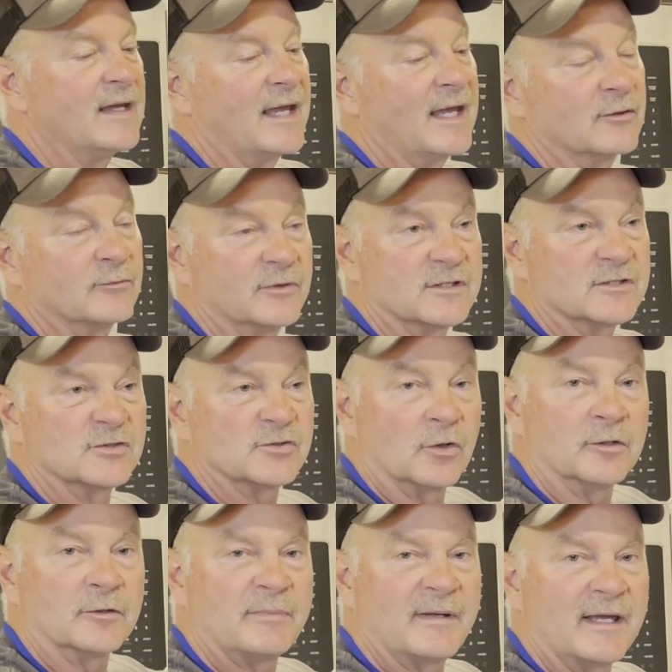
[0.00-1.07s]
and with the
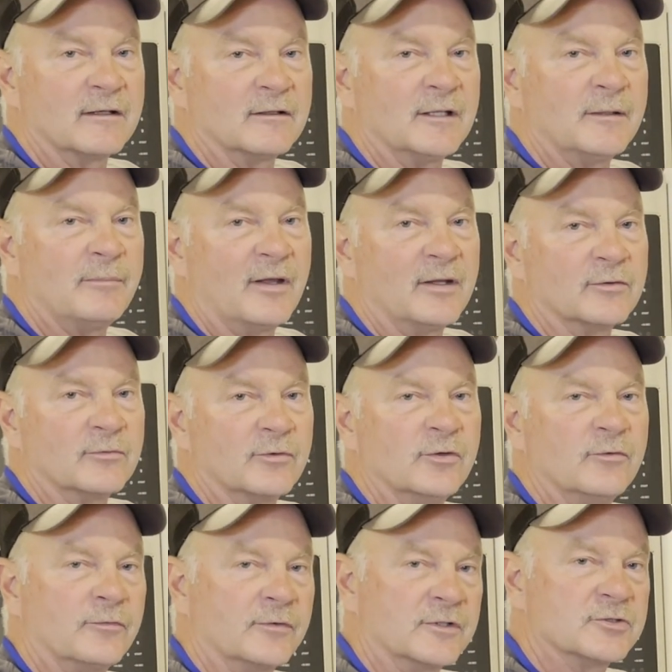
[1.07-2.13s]
solar panel up on the
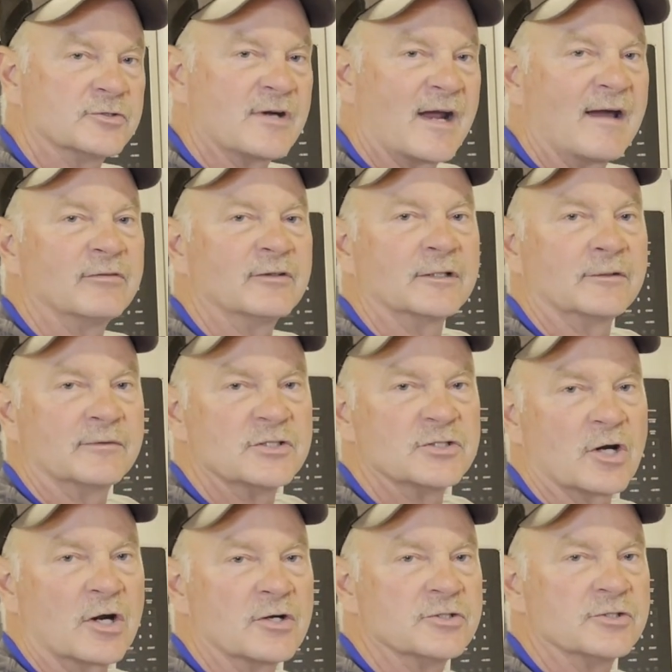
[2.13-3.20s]
roof when you're traveling,
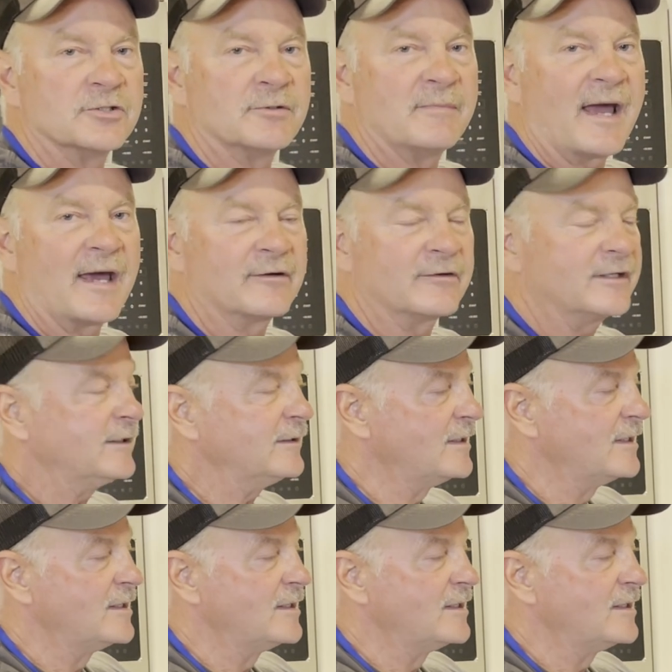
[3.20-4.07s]
recharging your battery,